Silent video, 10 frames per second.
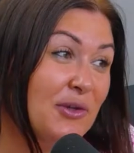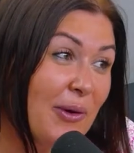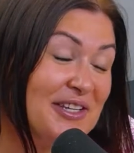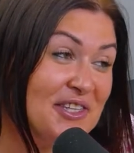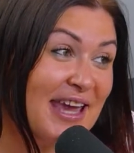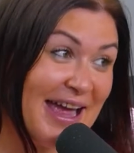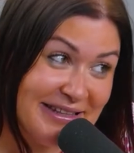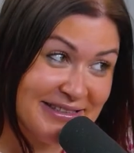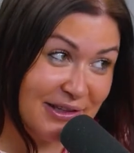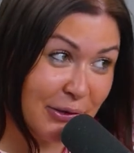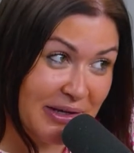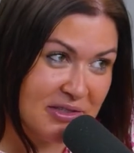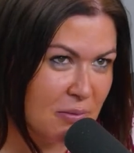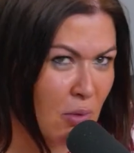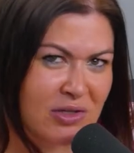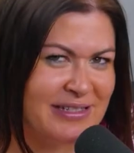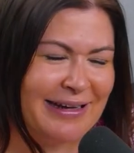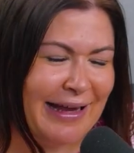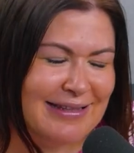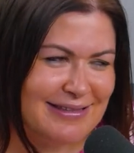you actually answered the question. Mon
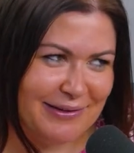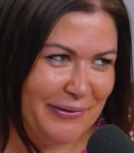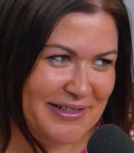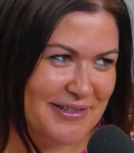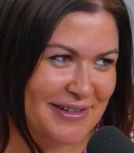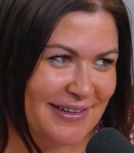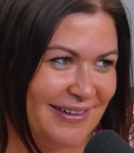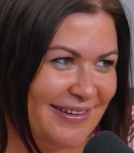didn't answer the question.